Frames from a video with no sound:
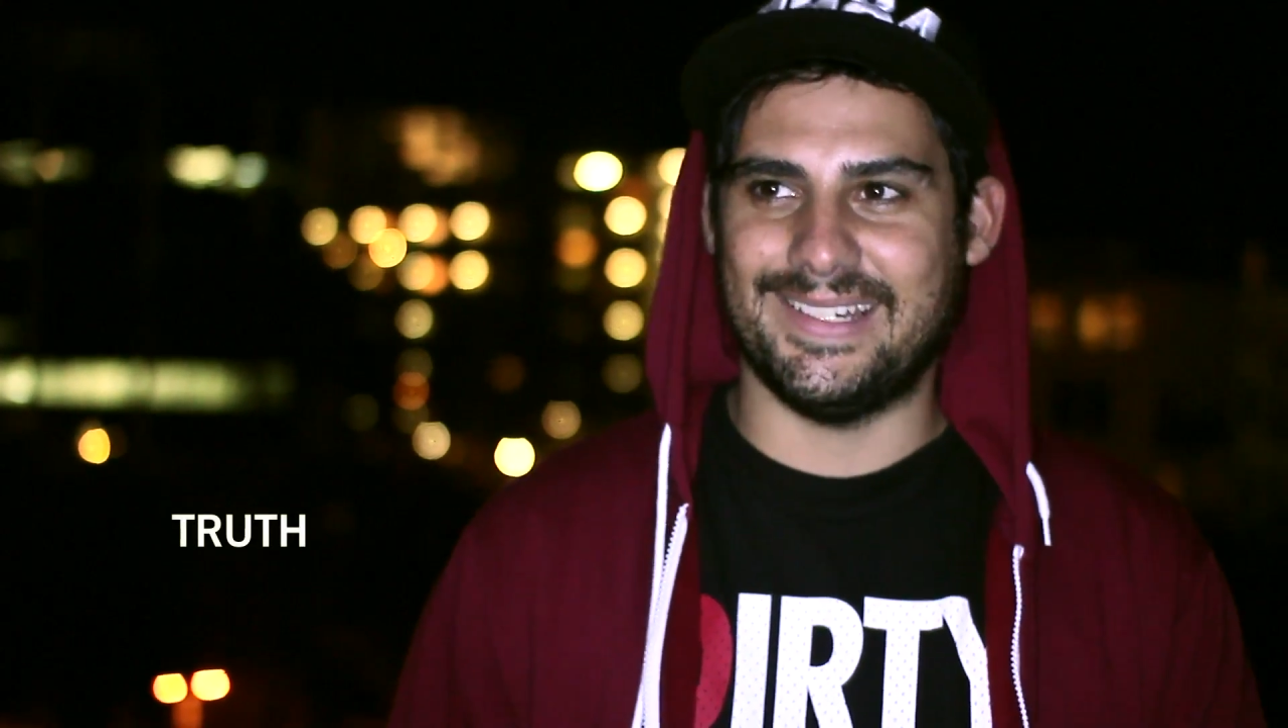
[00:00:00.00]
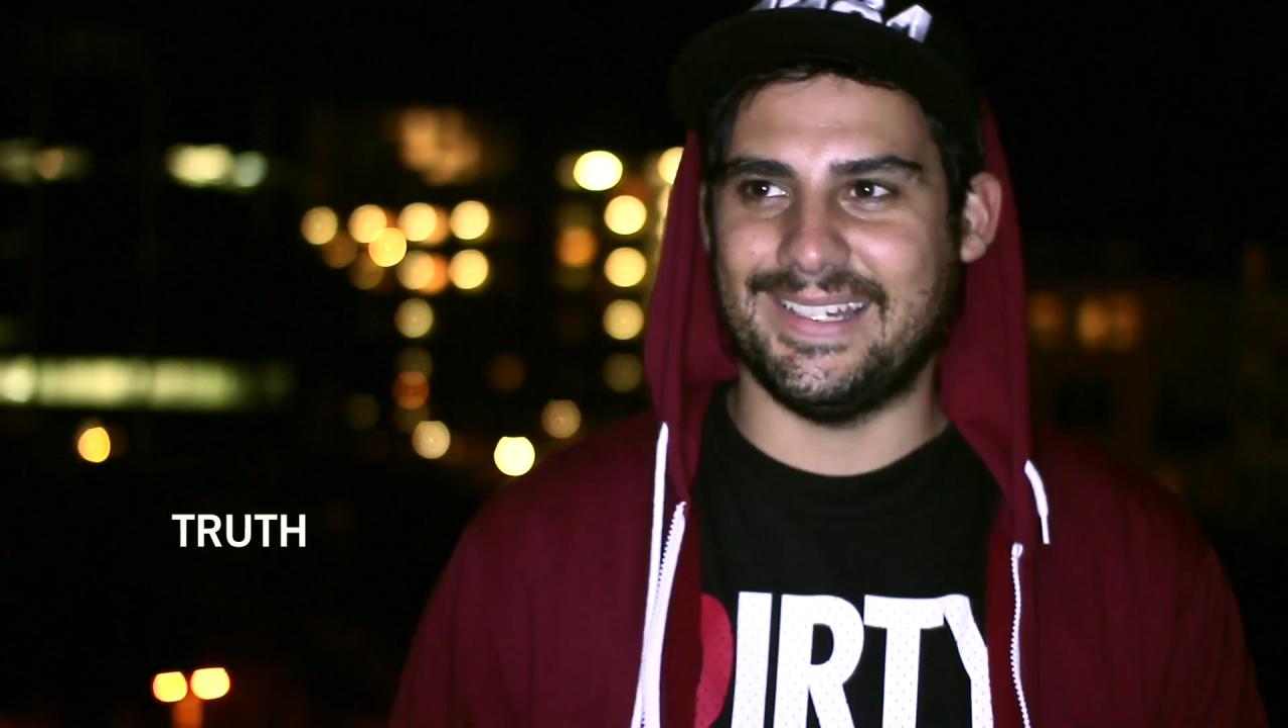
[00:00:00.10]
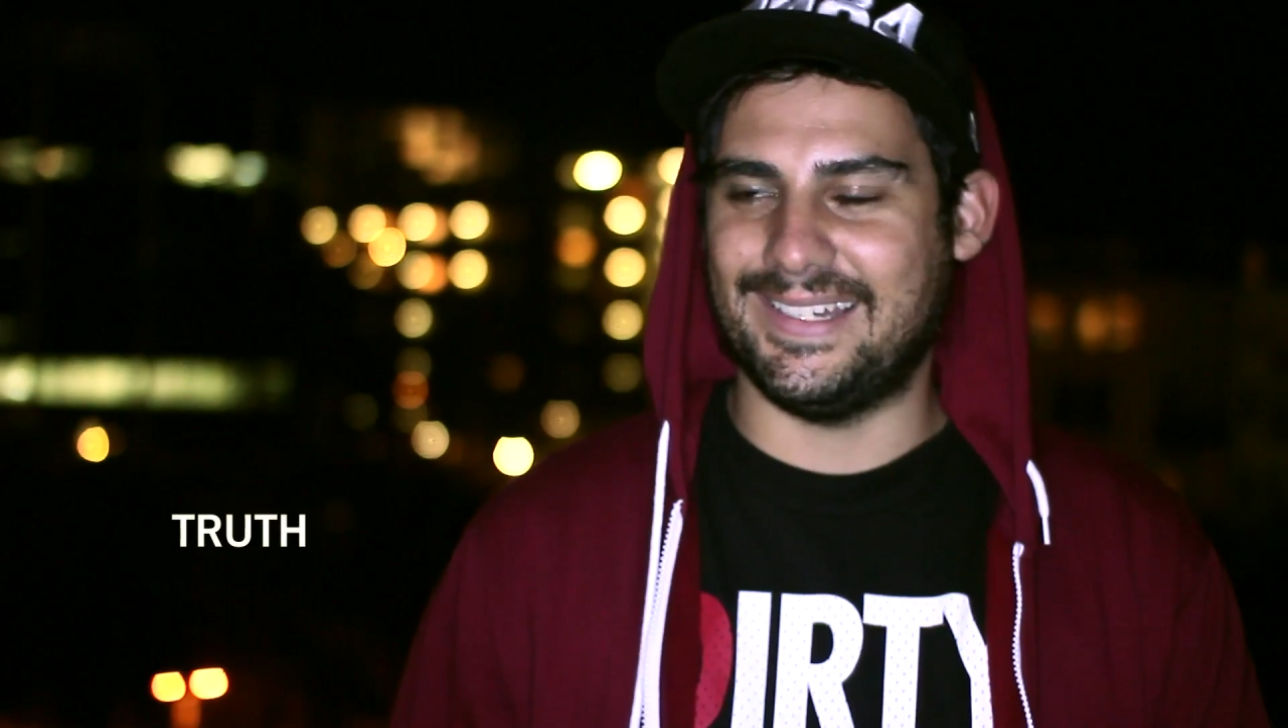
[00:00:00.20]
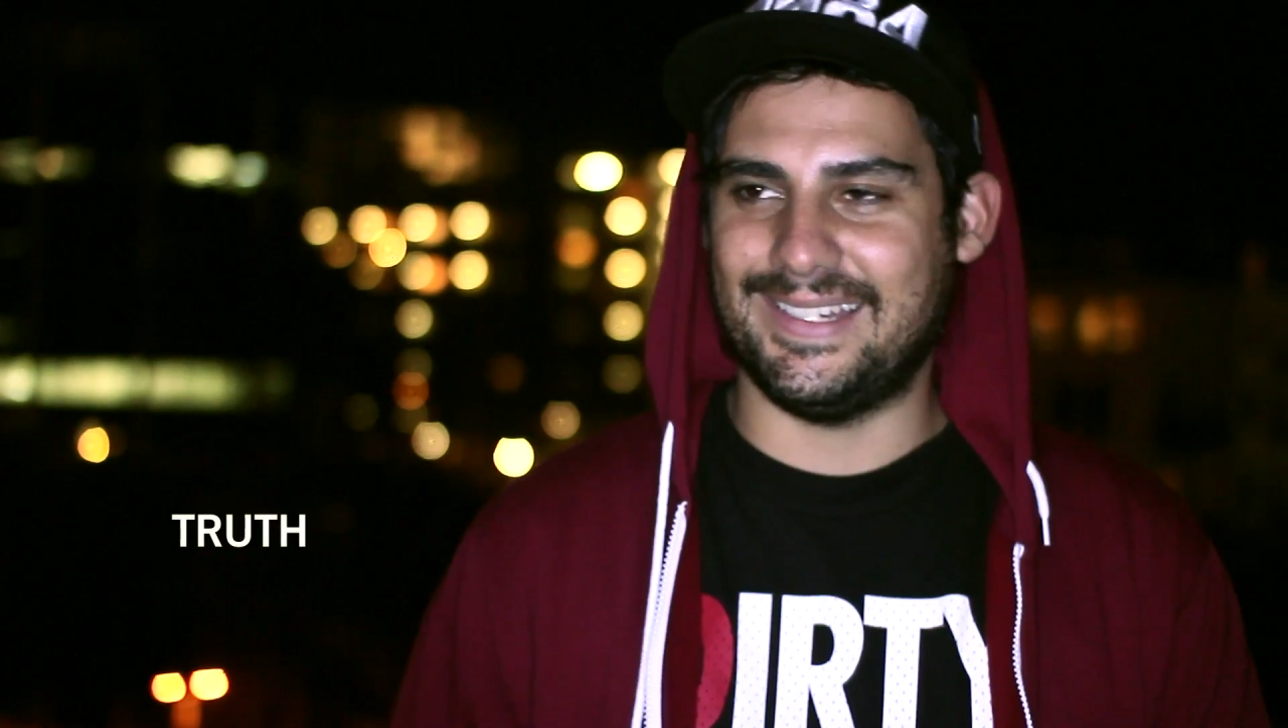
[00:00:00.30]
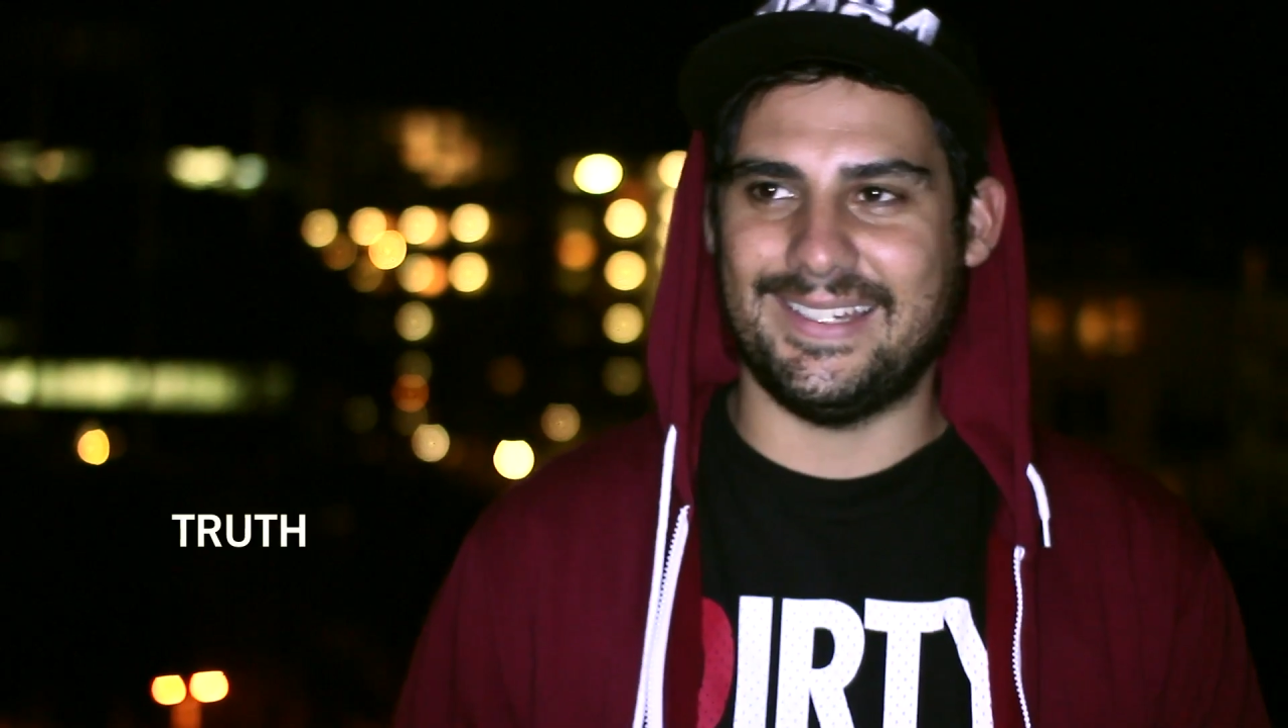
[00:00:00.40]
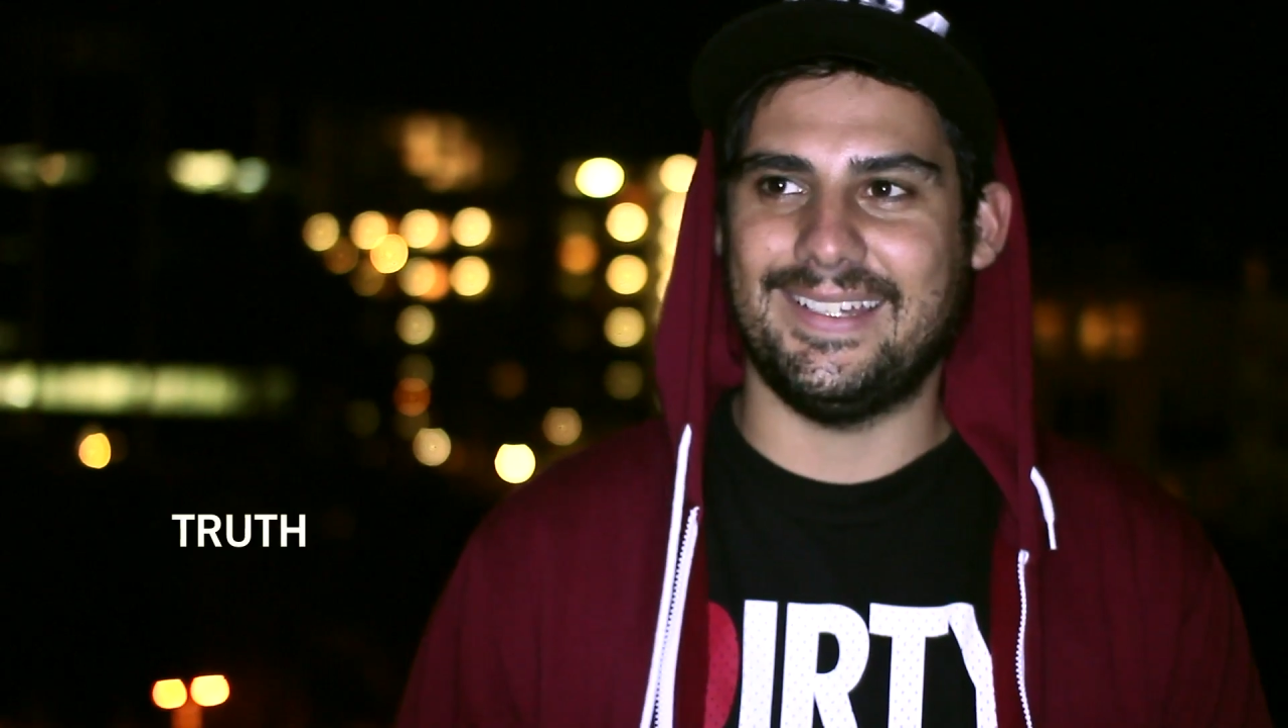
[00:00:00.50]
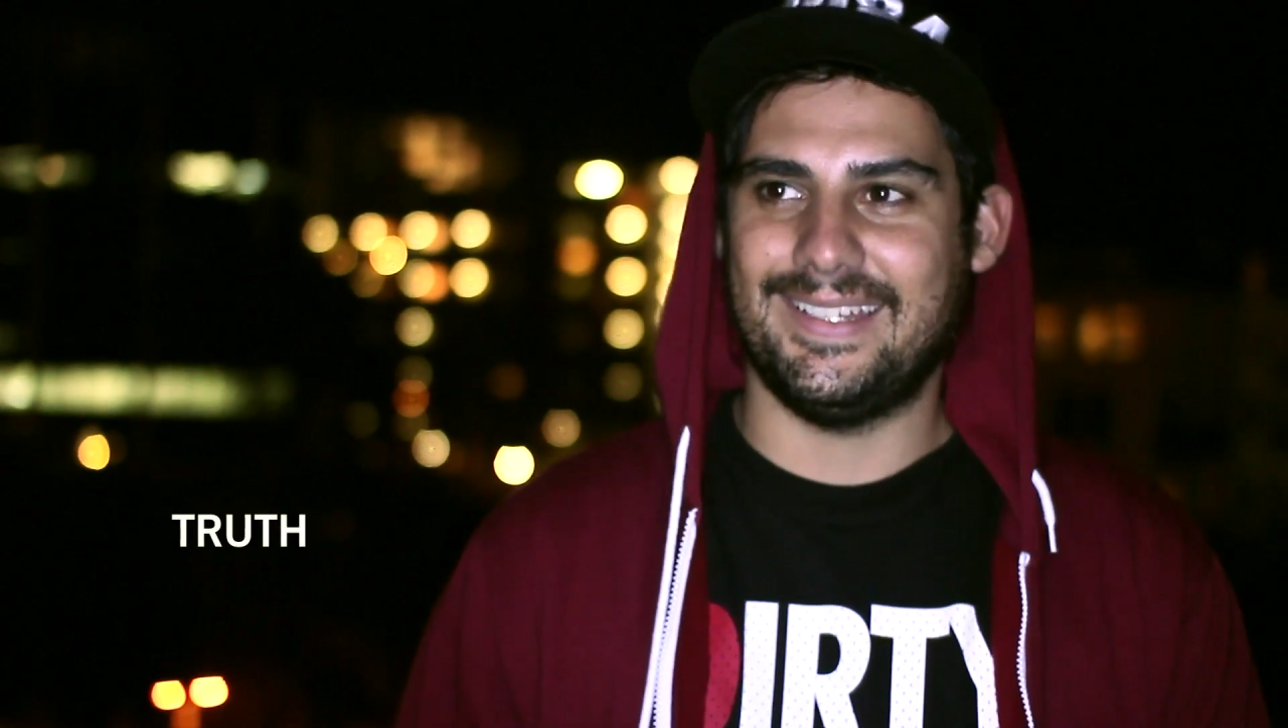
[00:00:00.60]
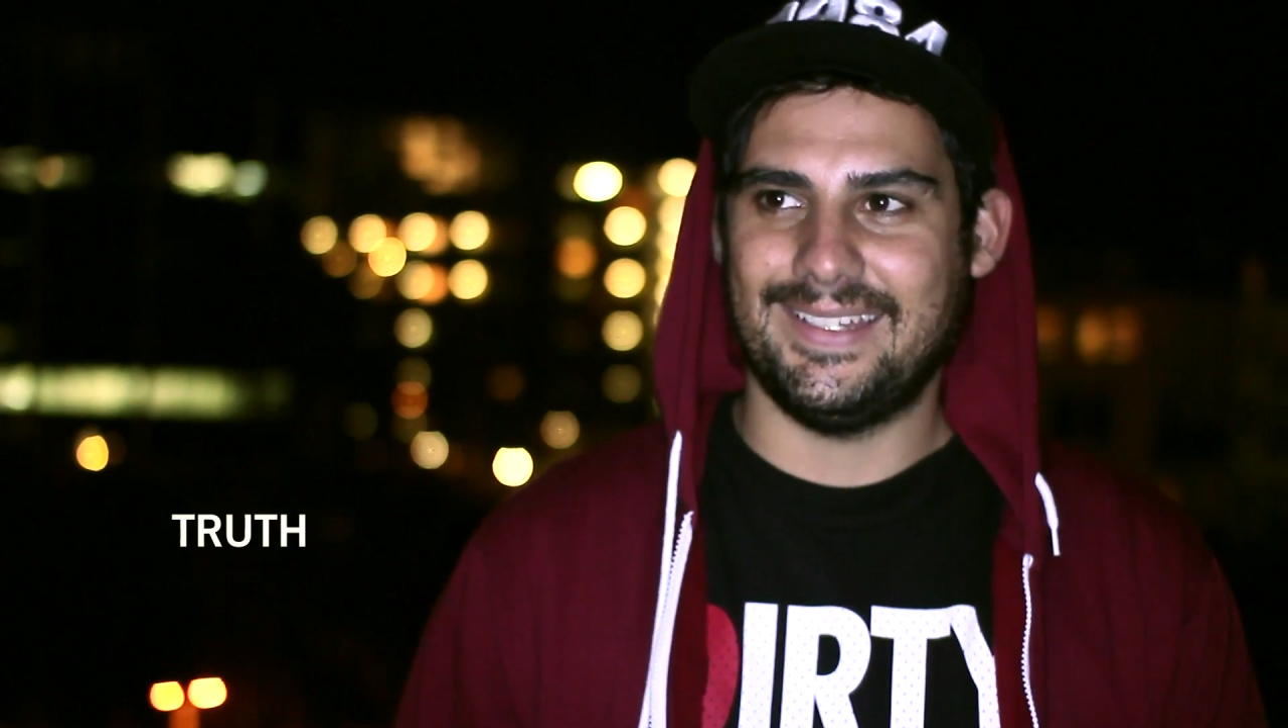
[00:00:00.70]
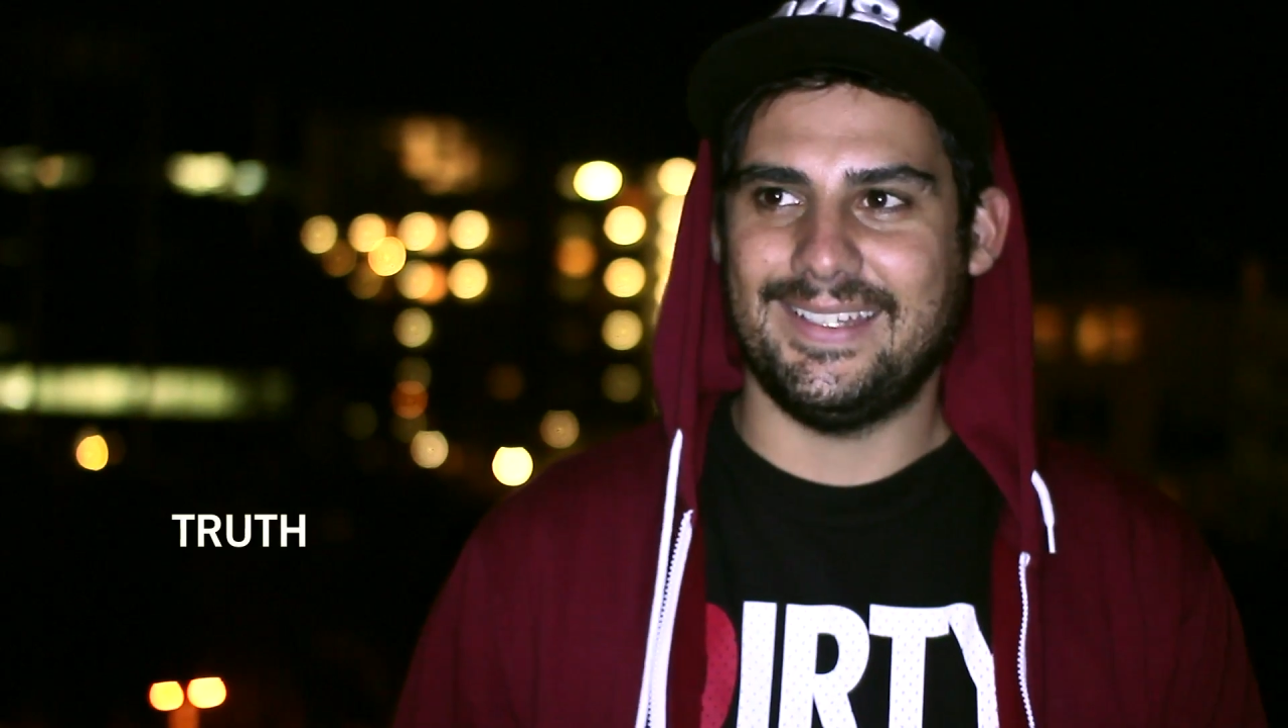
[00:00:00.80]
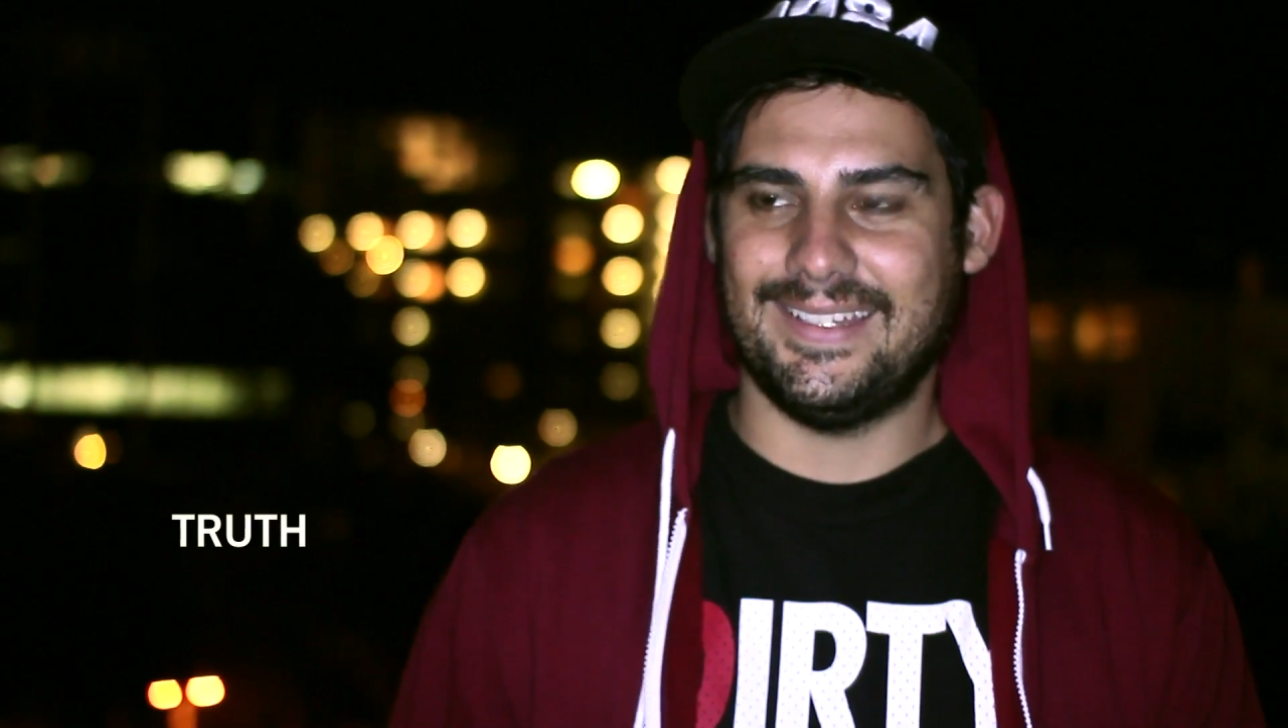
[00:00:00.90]

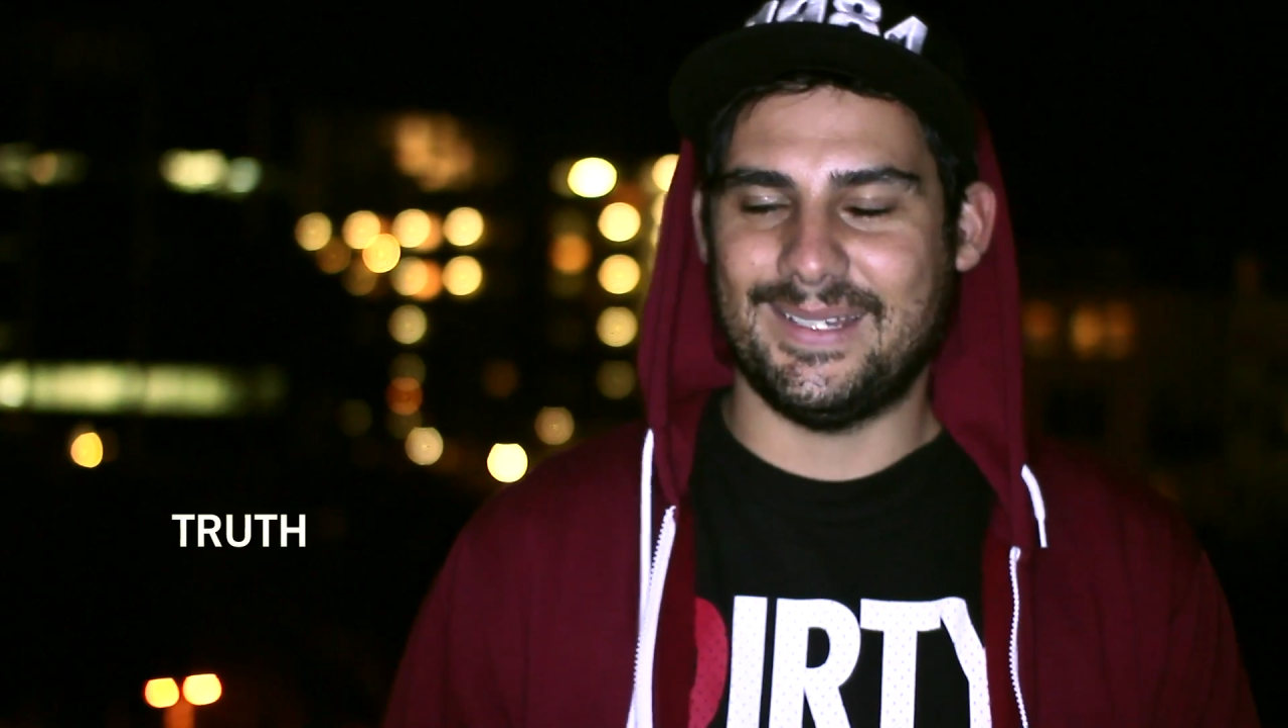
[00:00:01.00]
uh,